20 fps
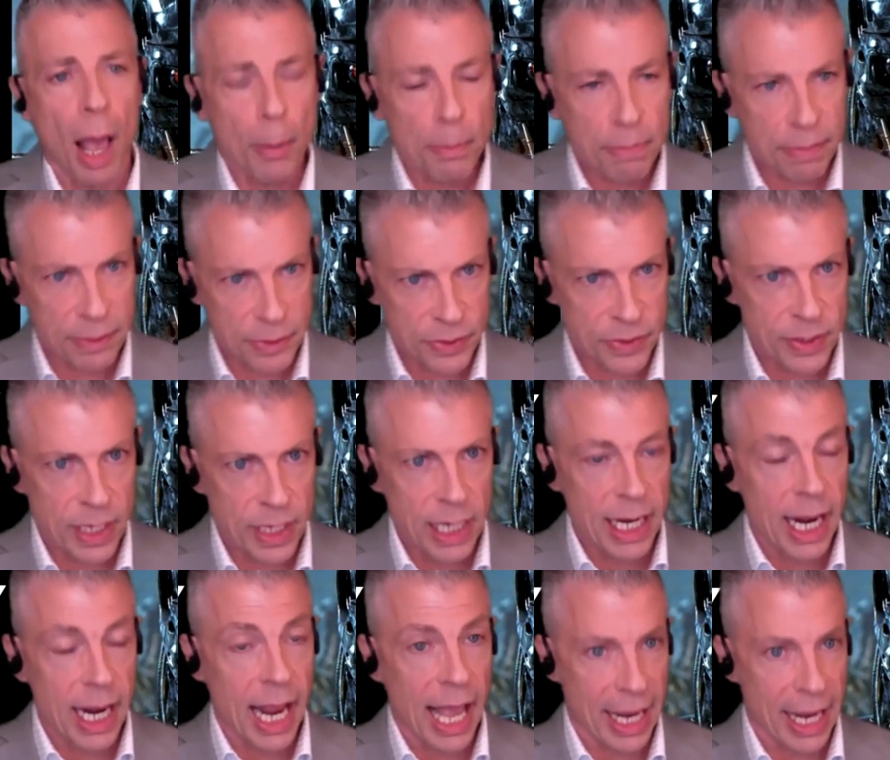
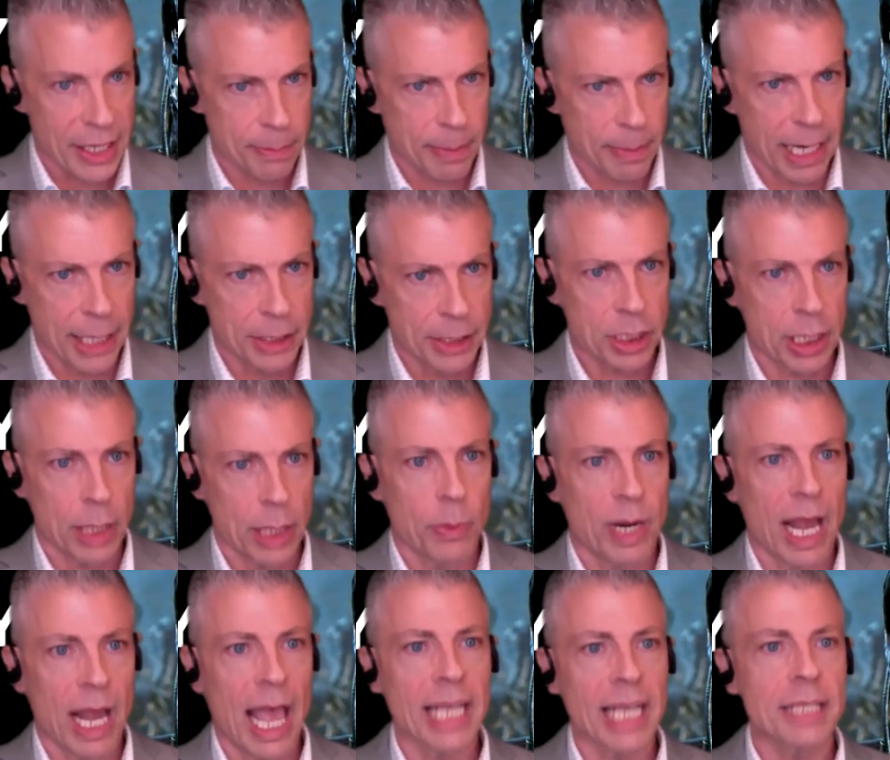proceeding exponentially, when
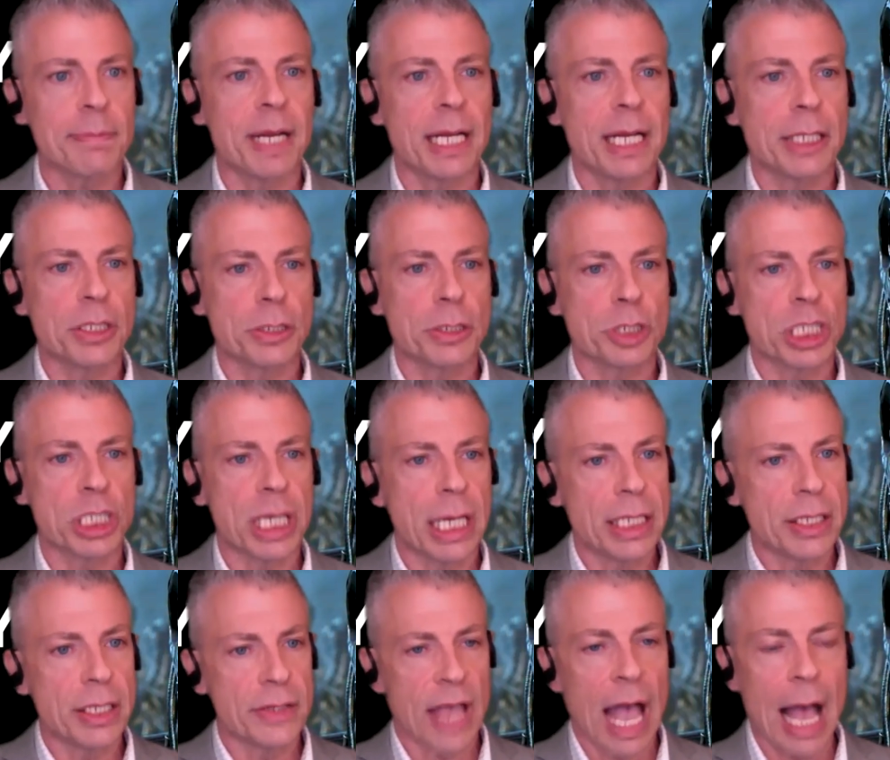exponential
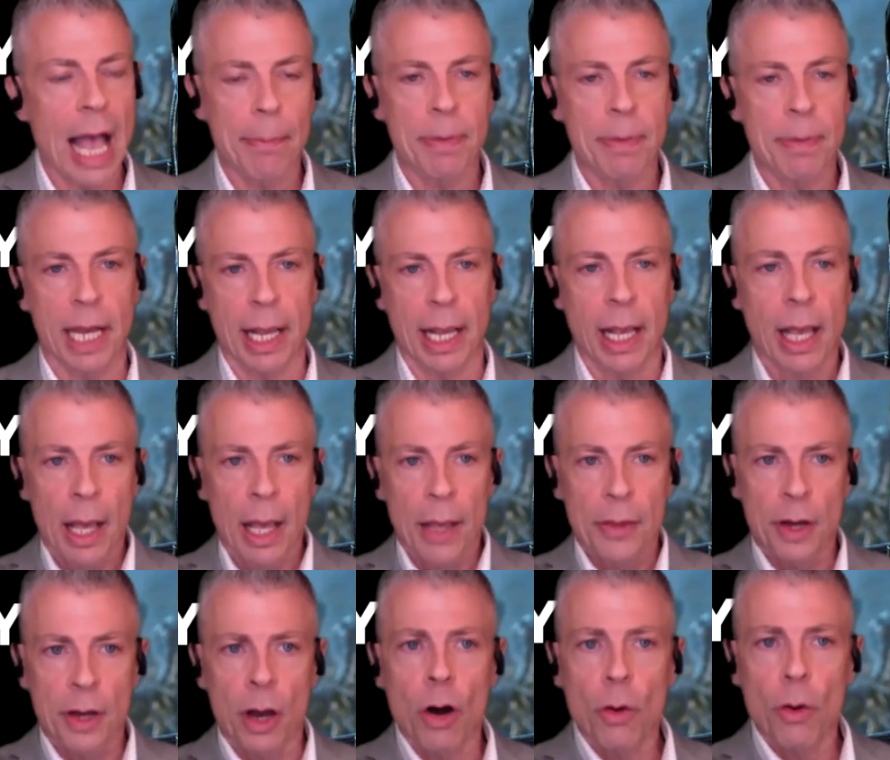change is happening,
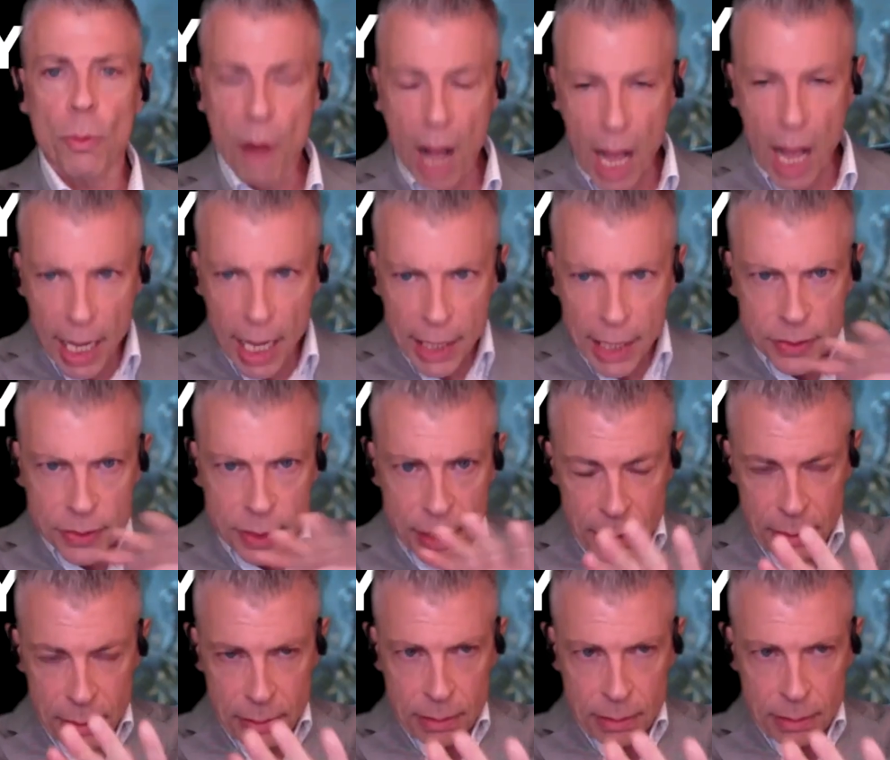the horizon